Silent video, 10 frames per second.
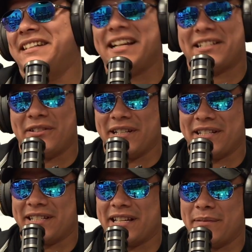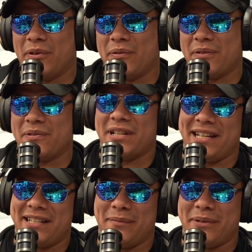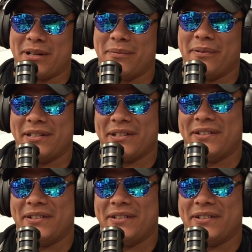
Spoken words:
he still does the same moves. He was in AEW a couple weeks ago.